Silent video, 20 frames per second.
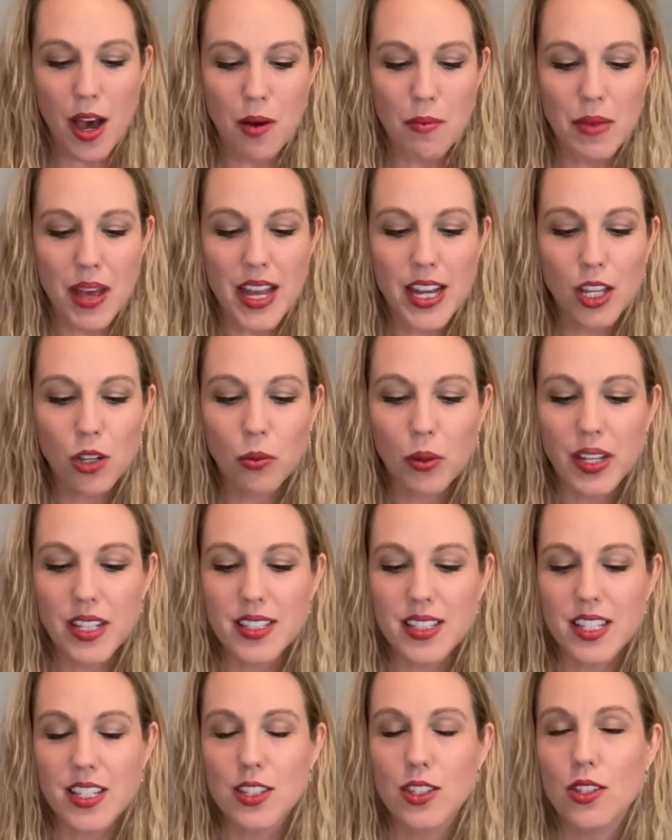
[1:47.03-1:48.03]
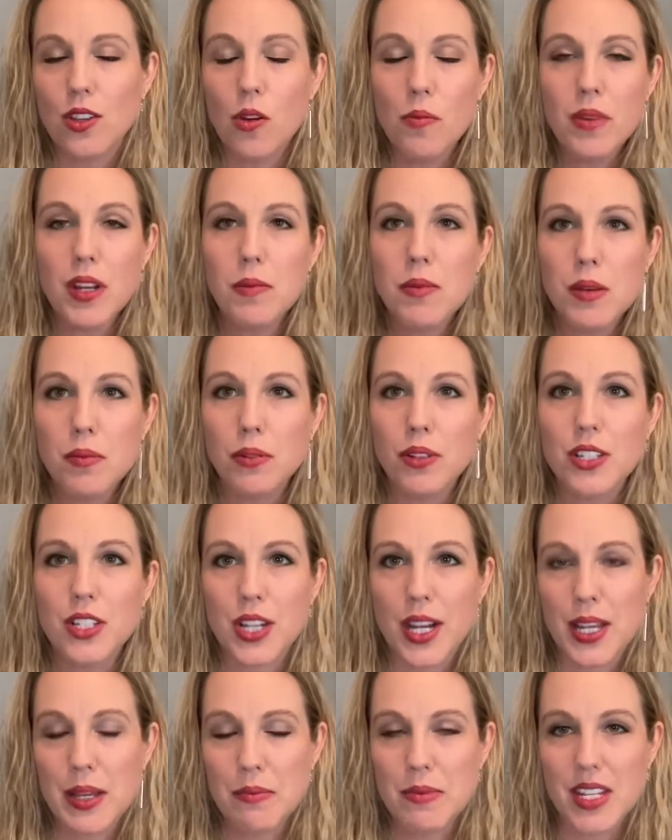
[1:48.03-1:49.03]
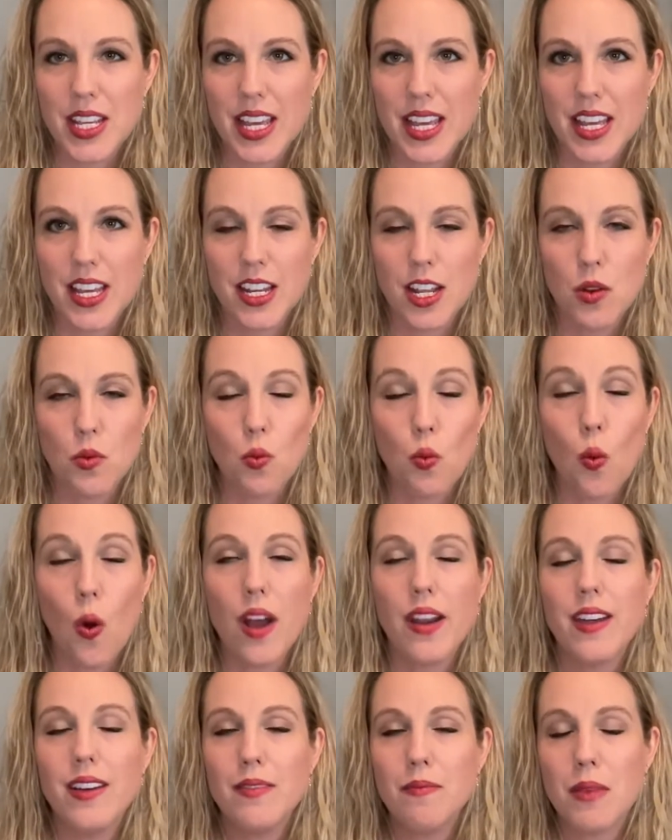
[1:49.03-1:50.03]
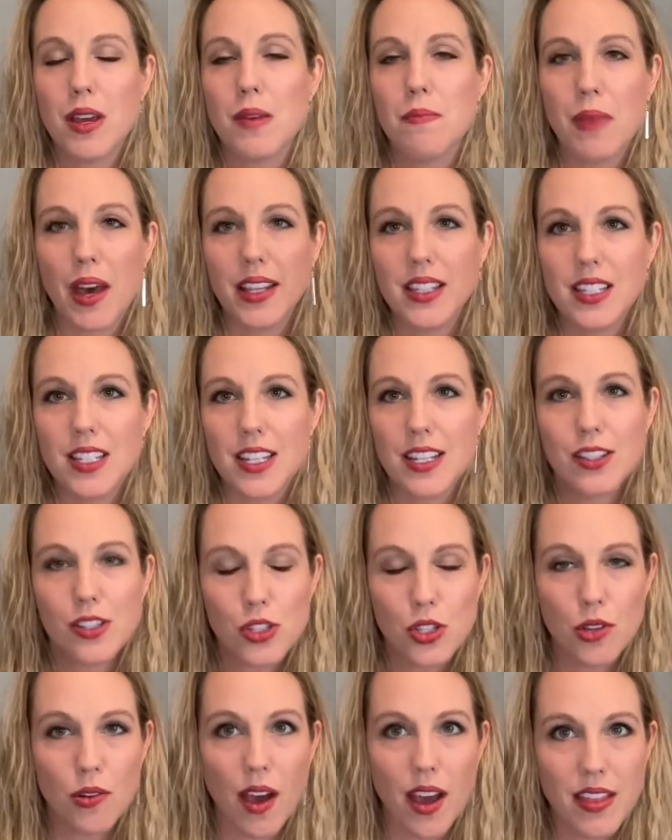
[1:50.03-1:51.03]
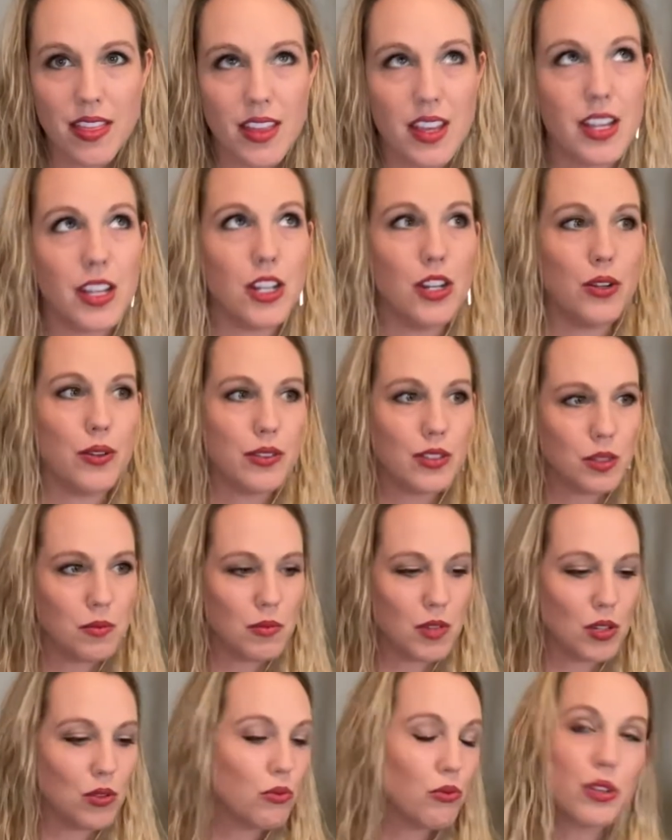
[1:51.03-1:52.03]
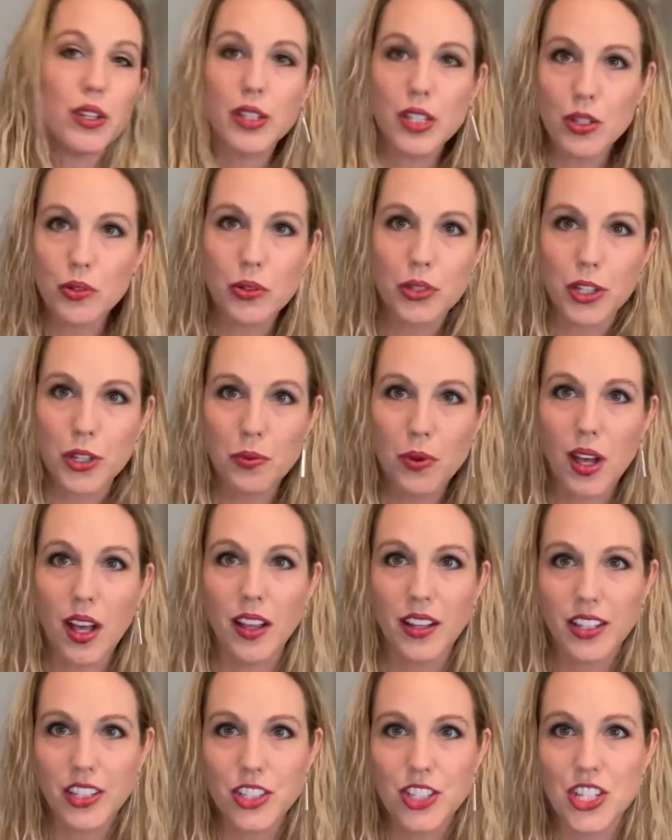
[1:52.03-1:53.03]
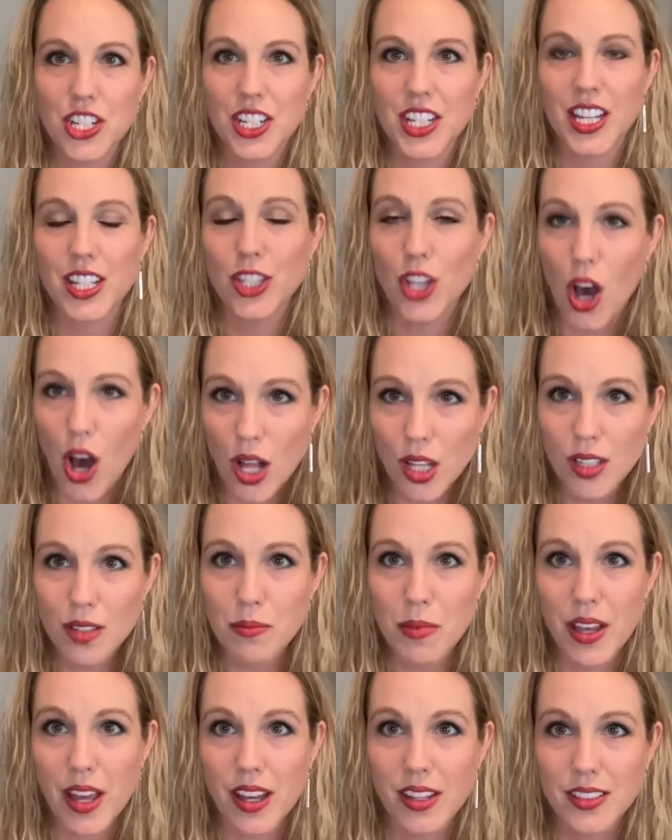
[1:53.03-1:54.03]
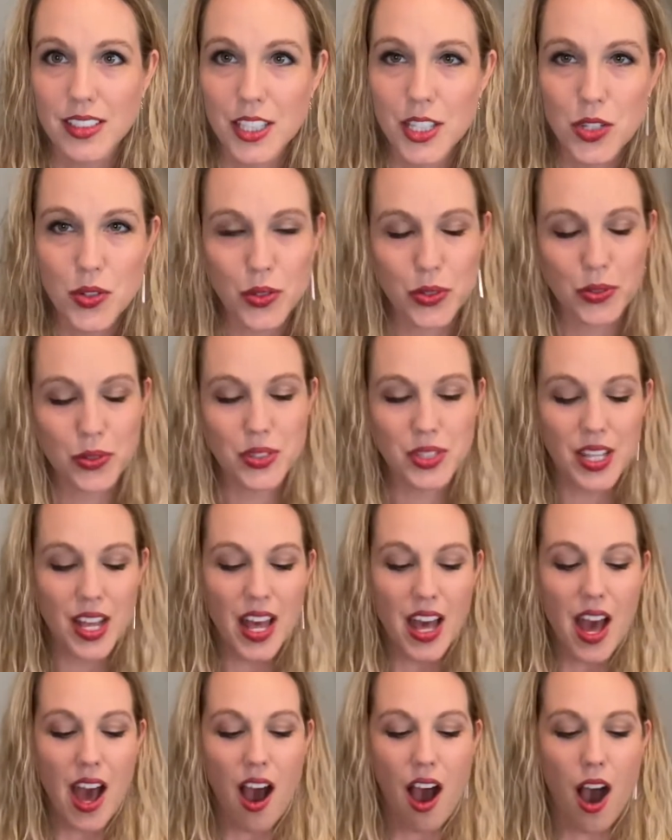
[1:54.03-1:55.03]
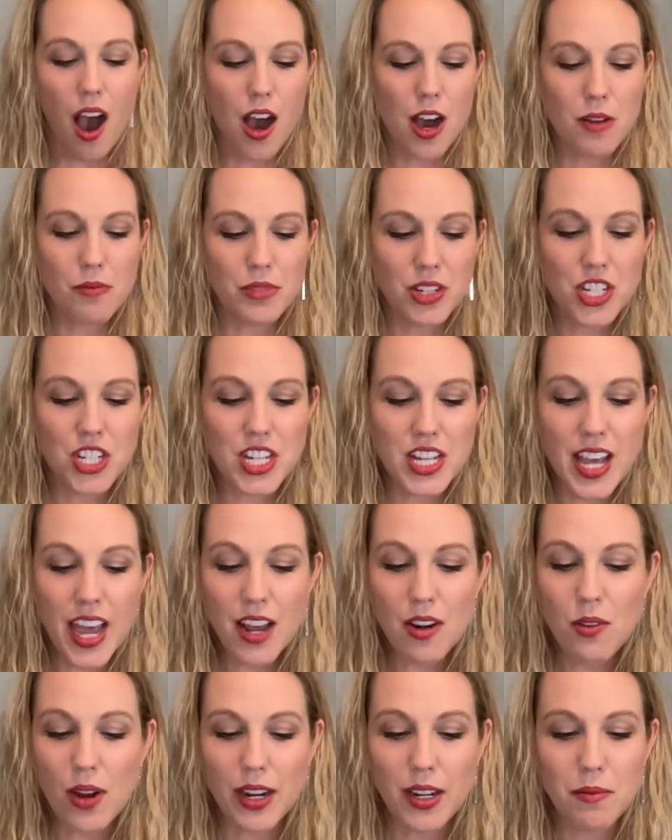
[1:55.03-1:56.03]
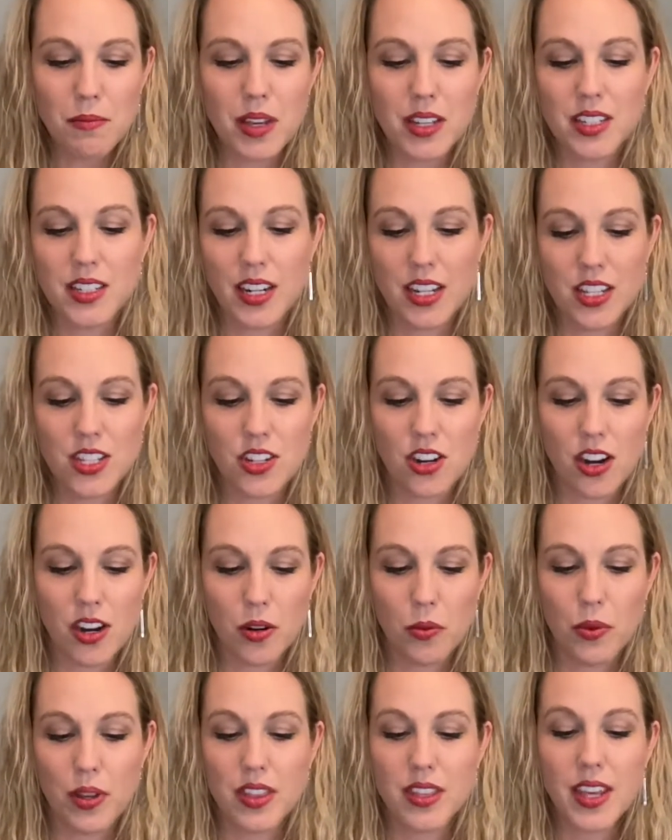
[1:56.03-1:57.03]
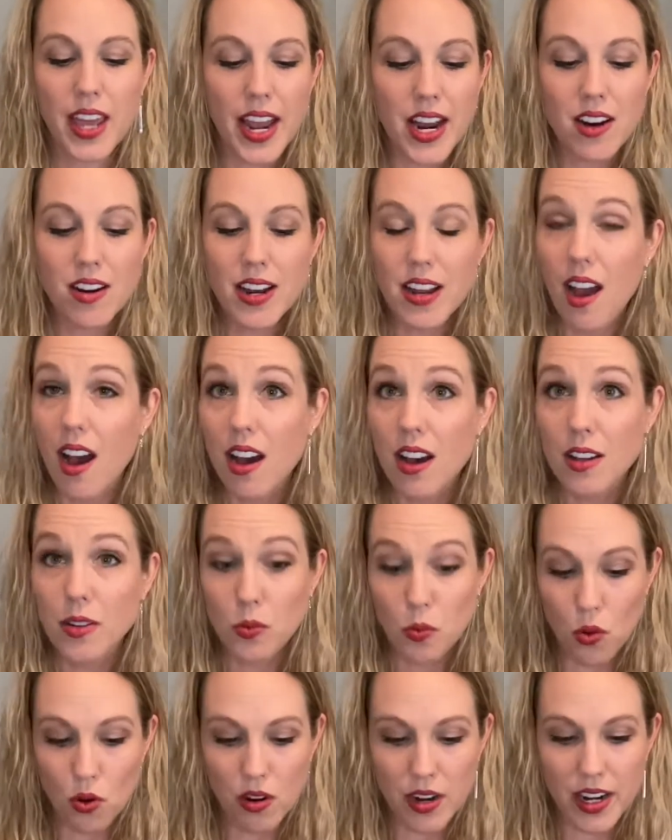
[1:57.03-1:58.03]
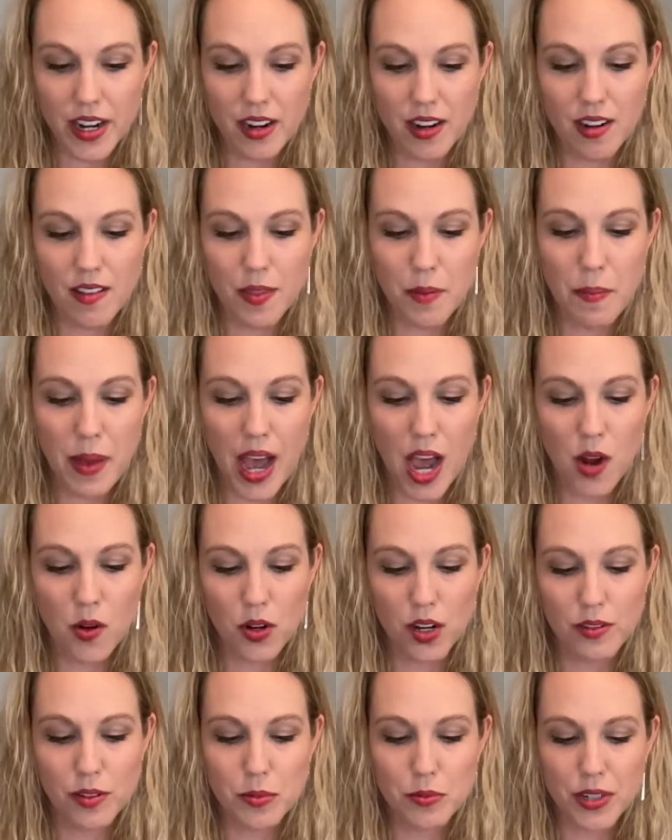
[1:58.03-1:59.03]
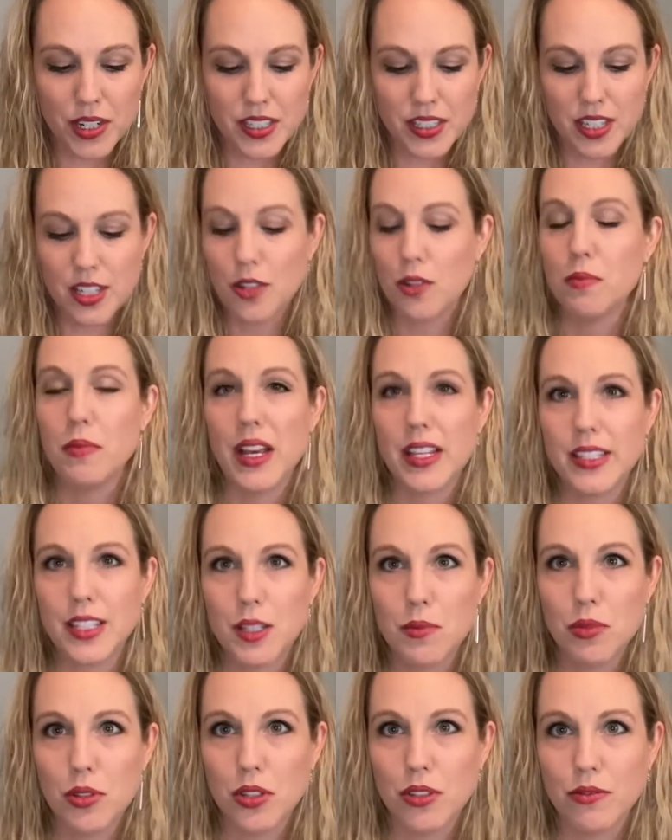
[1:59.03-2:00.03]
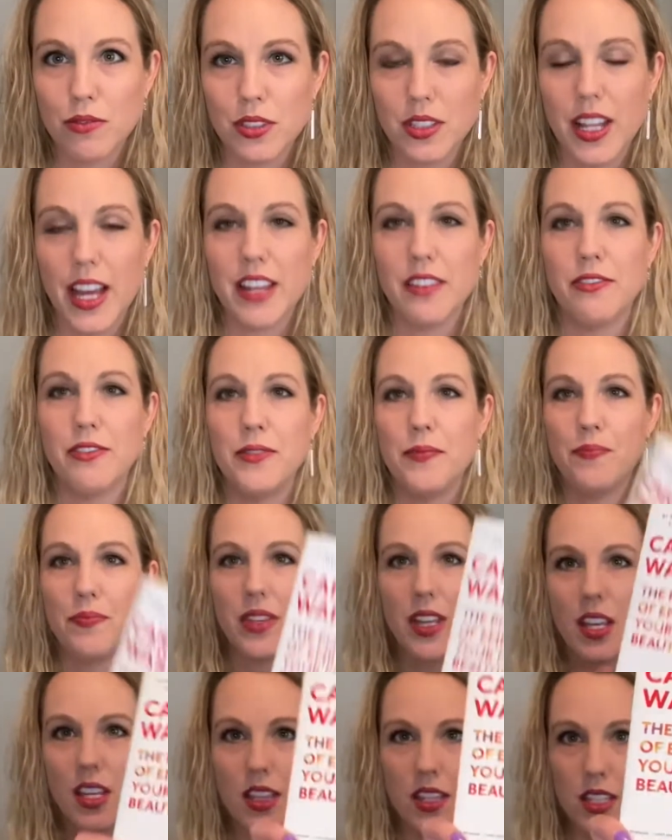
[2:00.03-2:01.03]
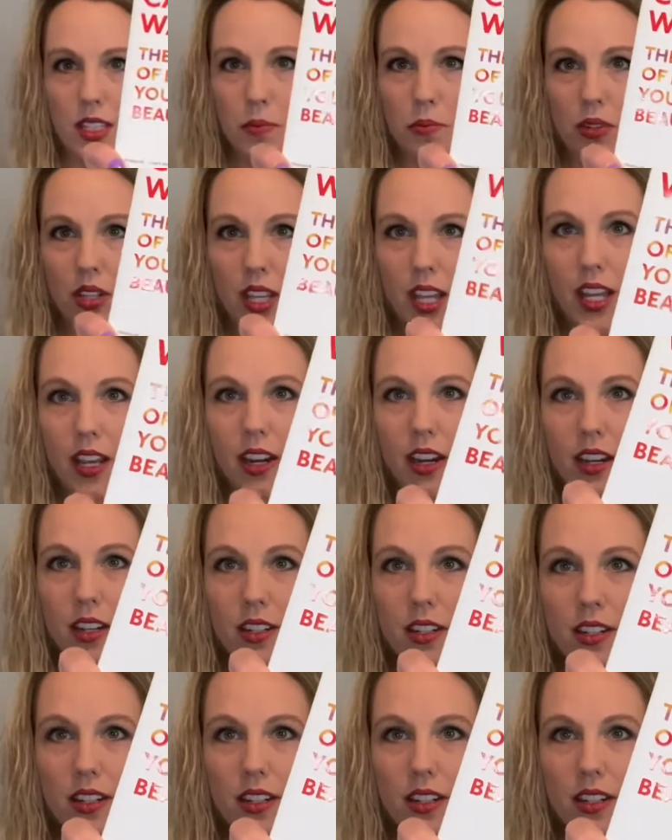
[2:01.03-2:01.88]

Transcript: Anyways, and so many people chimed in, and one of my besties who I think knows me really, really well, because she gets all of my ugly truths, she had recommended I started with Carry On Warrior, The Power of Embracing Your Messy, Beautiful Life. This book here.